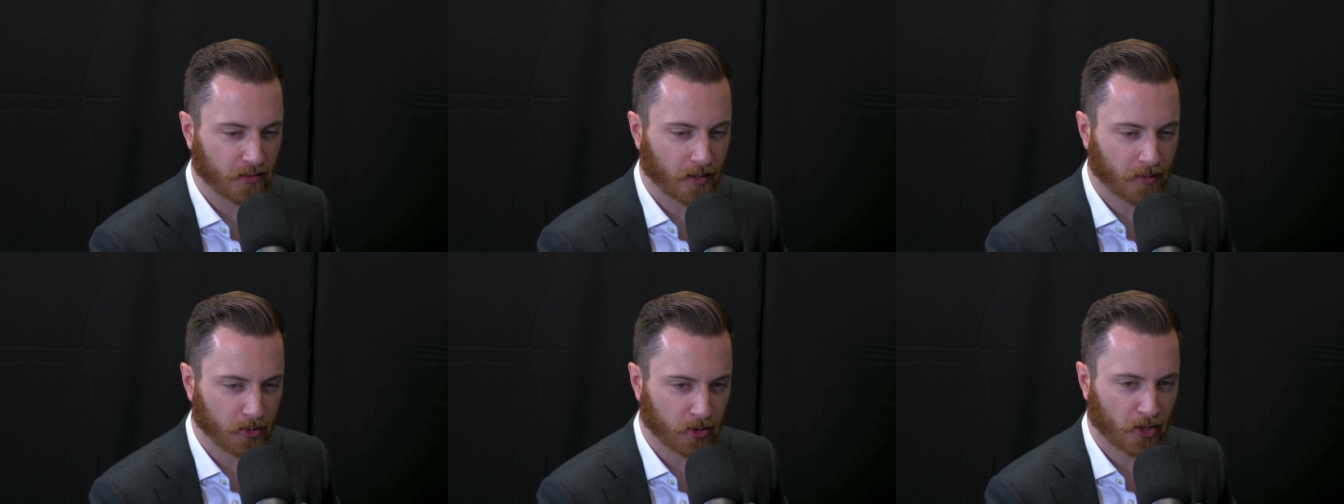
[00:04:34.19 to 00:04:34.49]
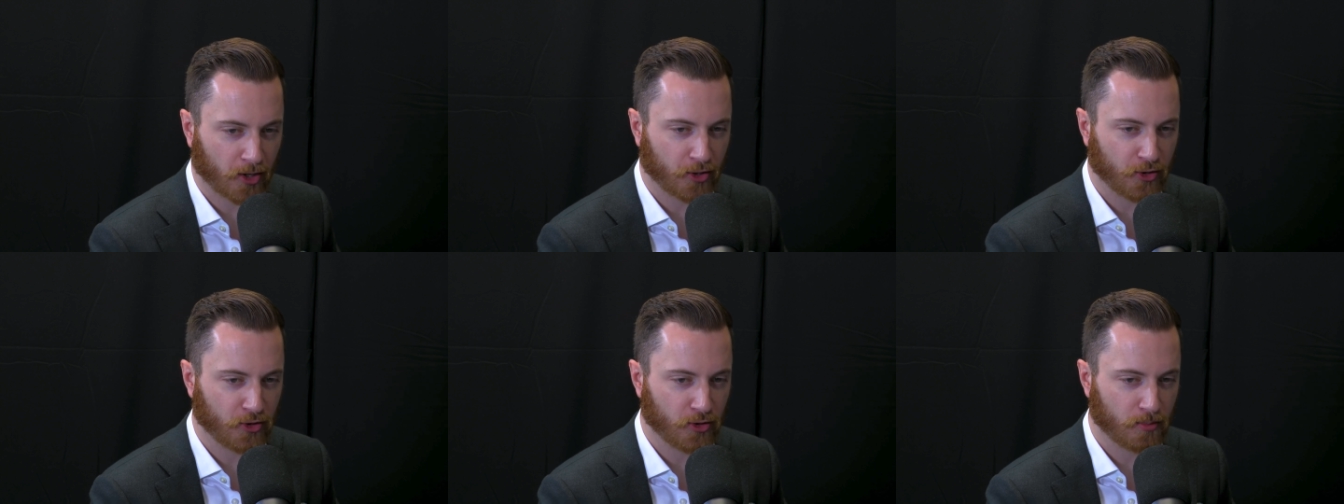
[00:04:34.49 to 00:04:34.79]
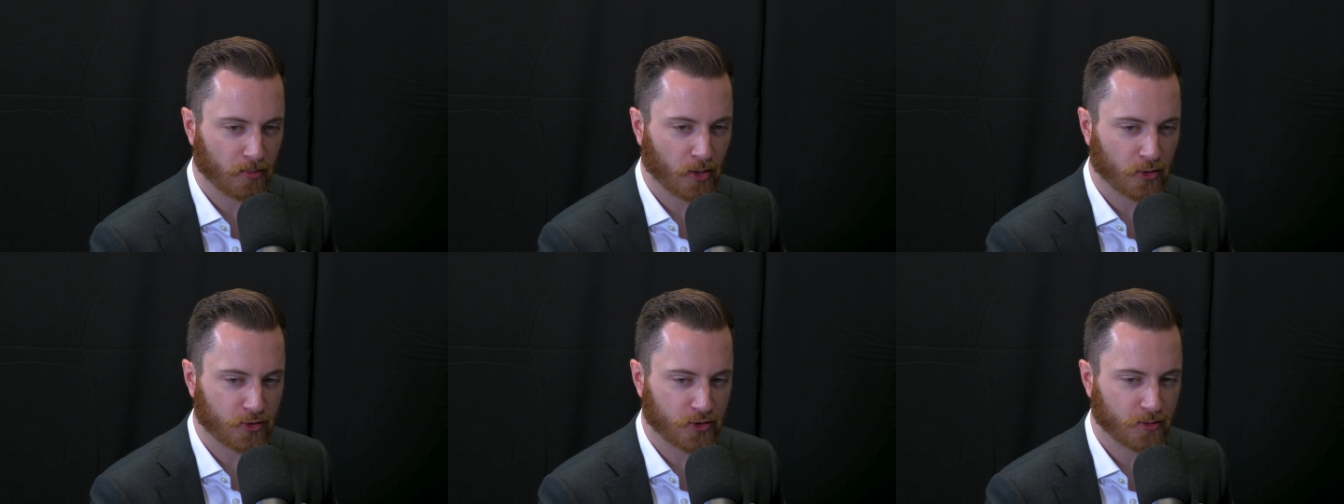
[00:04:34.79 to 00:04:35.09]
I would argue the
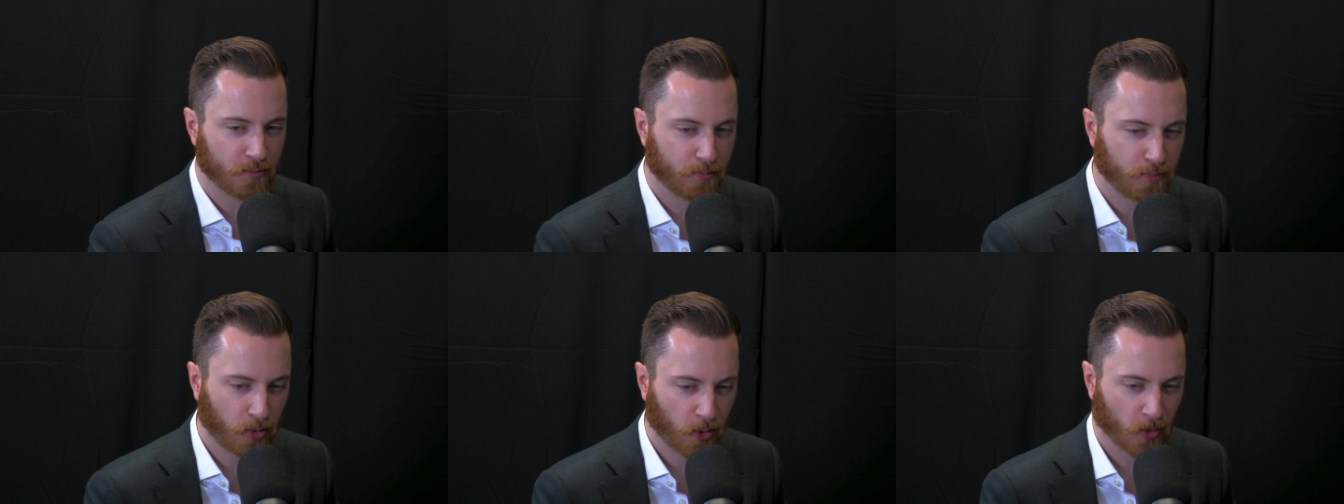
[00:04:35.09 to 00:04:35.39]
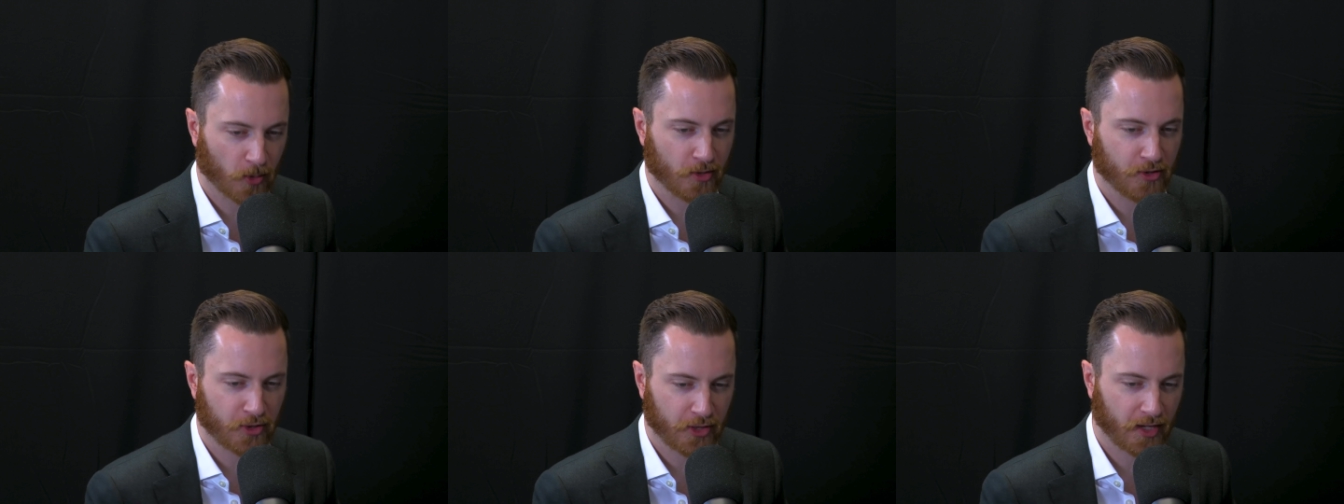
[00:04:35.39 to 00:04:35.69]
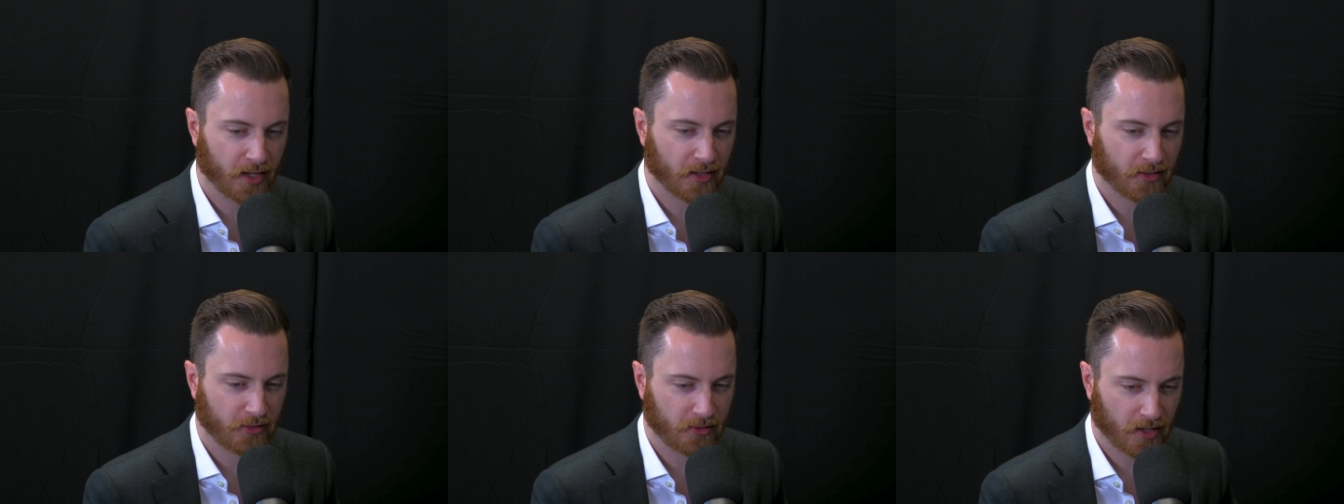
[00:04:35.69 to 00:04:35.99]
most important
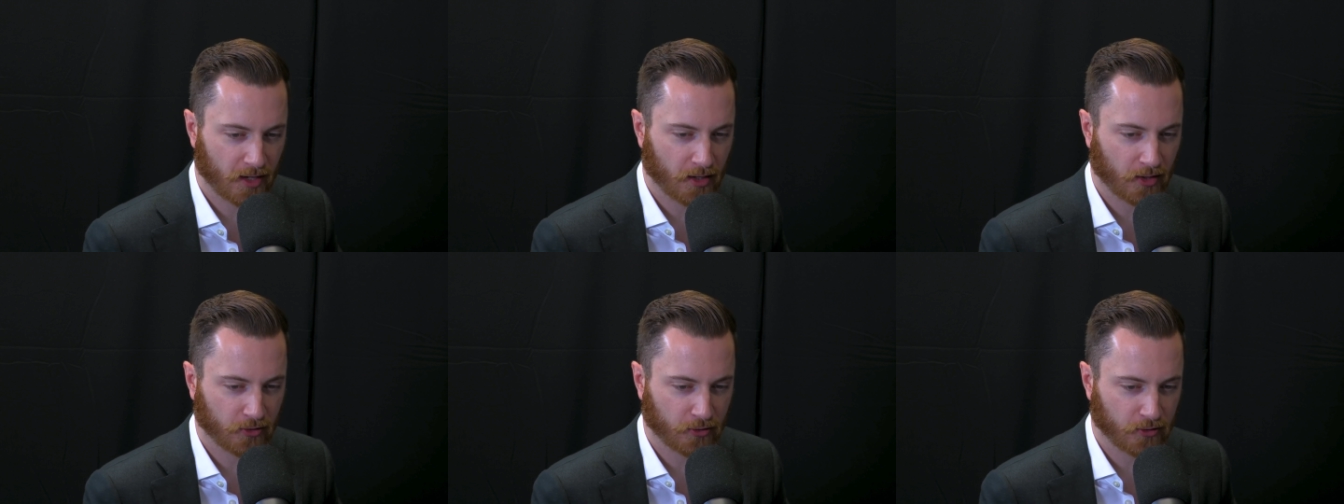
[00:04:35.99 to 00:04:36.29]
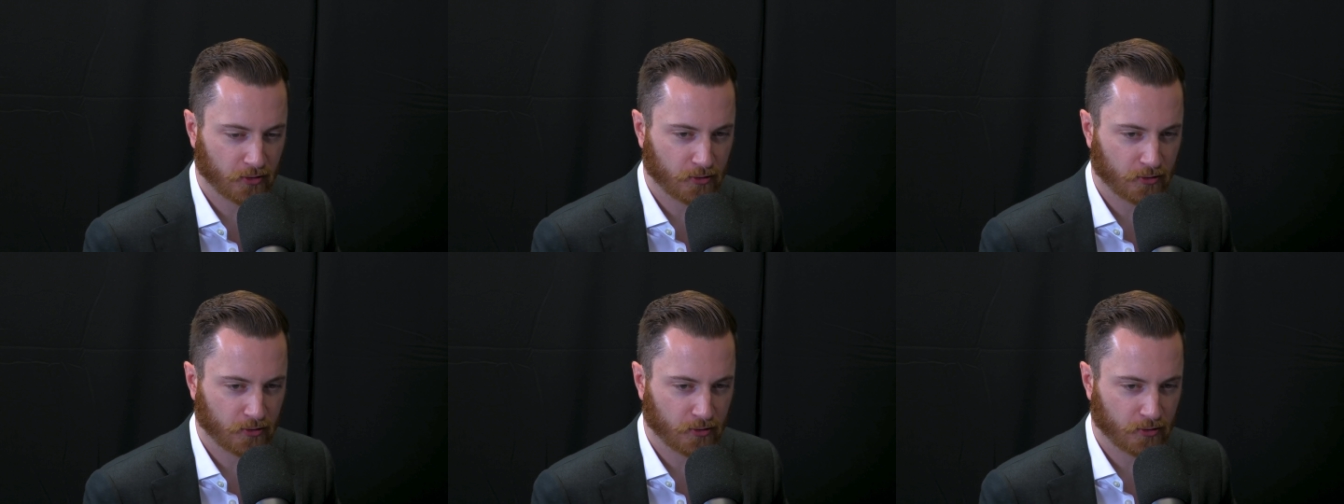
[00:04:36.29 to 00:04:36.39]
thing as sales